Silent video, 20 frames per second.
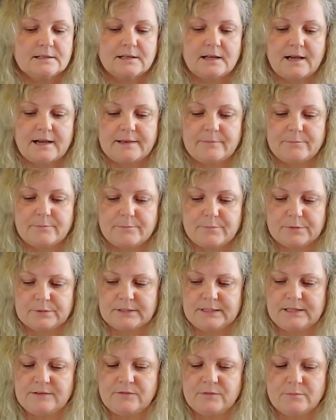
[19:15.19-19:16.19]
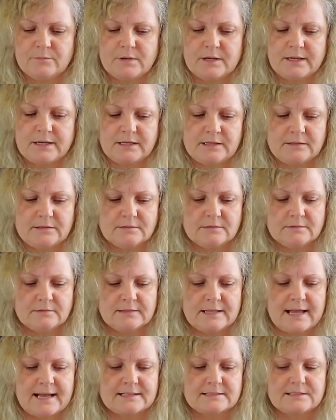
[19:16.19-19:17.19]
I believe in my
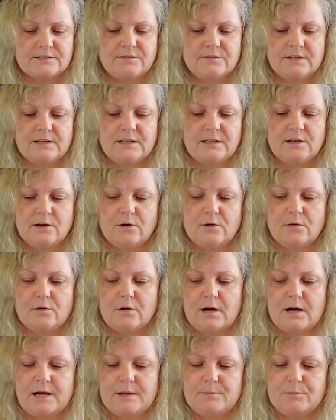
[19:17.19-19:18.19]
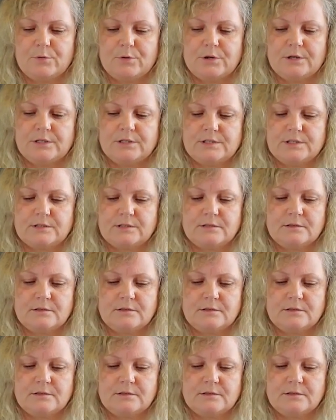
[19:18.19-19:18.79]
last video I put,